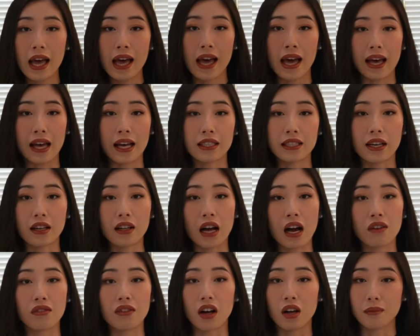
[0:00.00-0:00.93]
and I'll
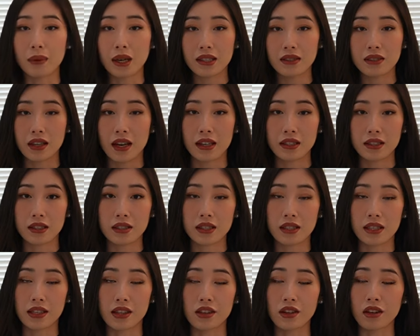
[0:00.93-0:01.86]
have all my
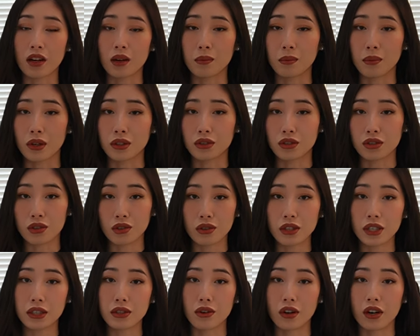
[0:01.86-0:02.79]
sizes either up on
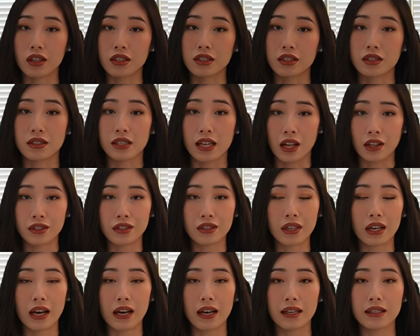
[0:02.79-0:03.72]
screen or I'll just tell you
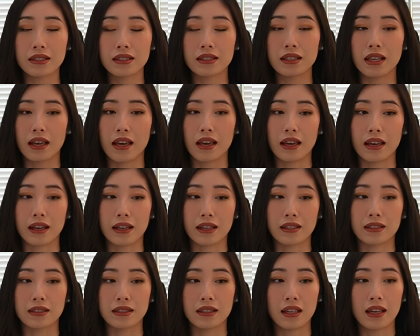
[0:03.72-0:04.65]
guys,
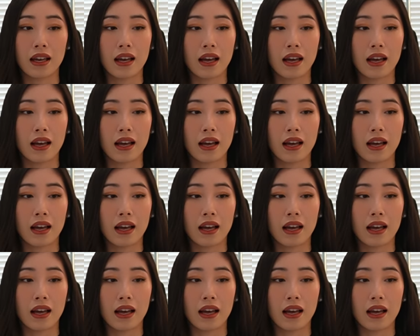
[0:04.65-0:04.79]
and